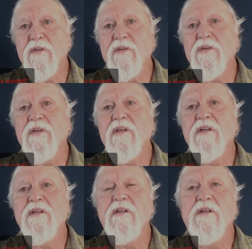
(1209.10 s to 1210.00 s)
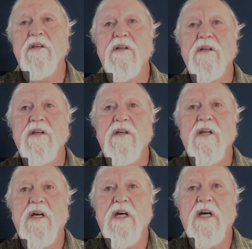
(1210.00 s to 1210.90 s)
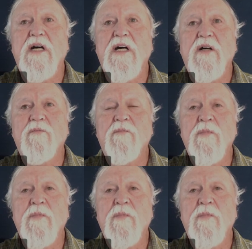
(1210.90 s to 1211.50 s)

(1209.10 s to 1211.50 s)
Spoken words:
the um,